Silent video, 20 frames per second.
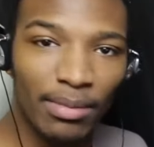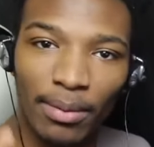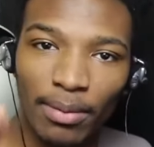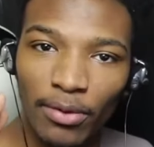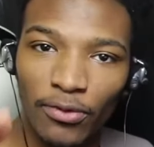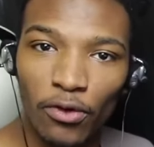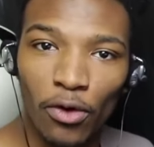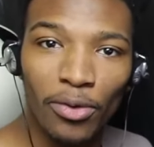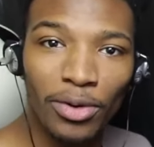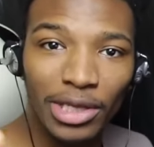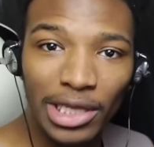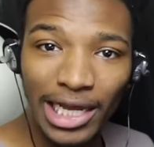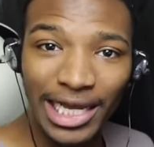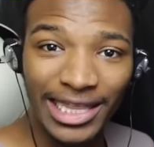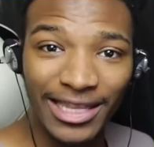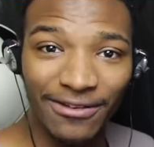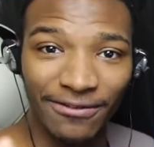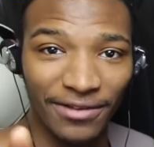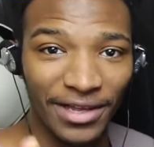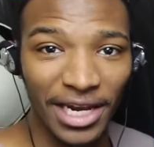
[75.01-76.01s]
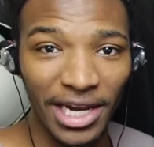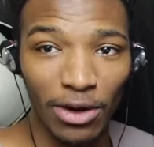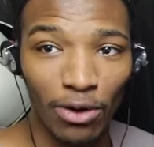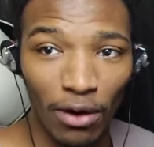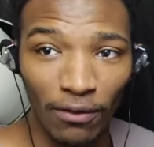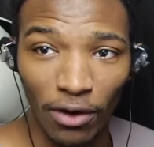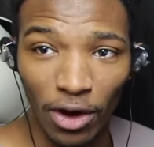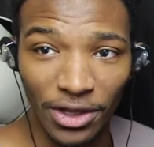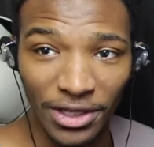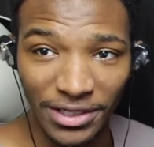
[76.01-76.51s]
But before we look at the video
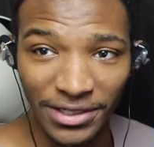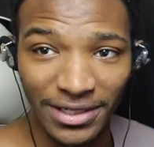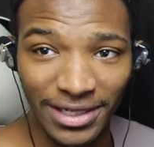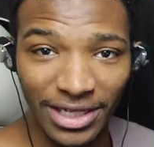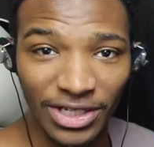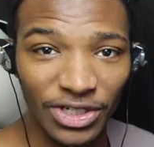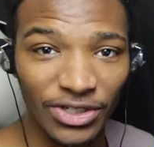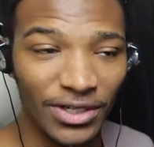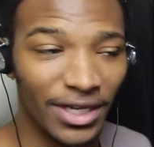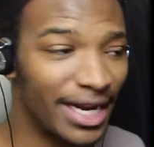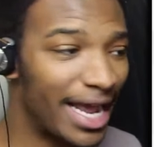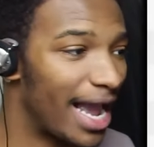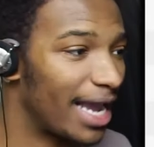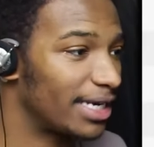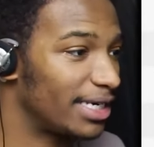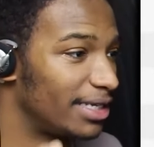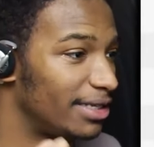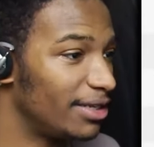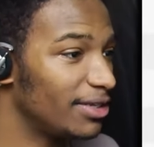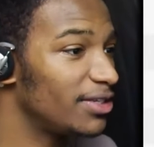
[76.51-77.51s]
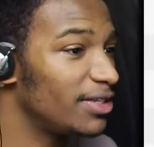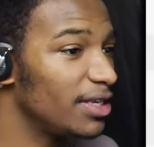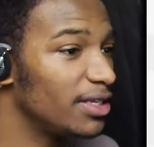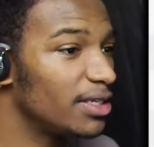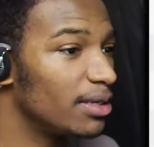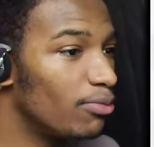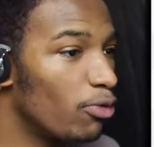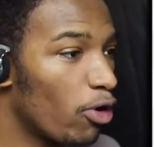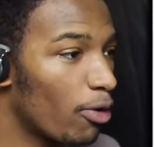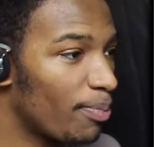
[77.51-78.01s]
of all these glitches in action, let's see
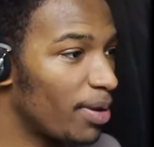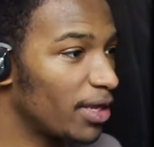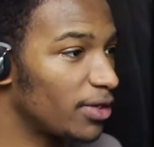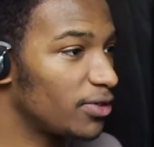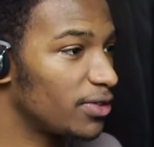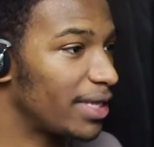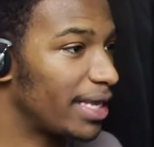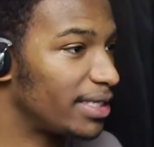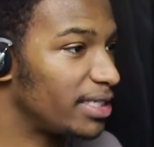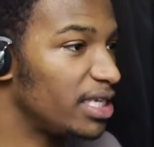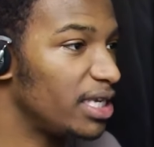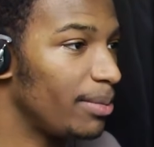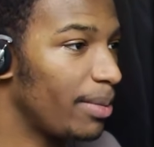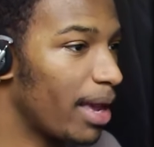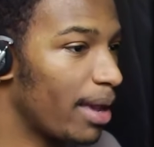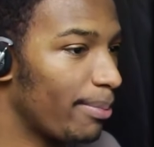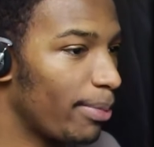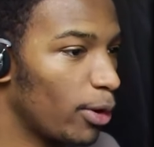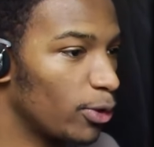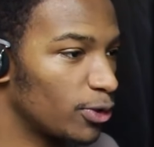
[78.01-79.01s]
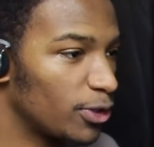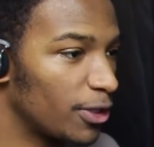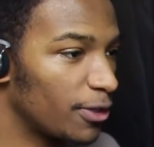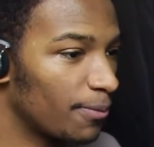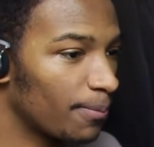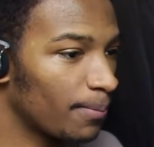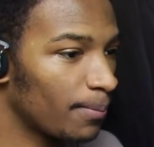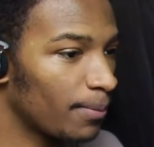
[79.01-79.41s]
some more pictures that T-Man posted.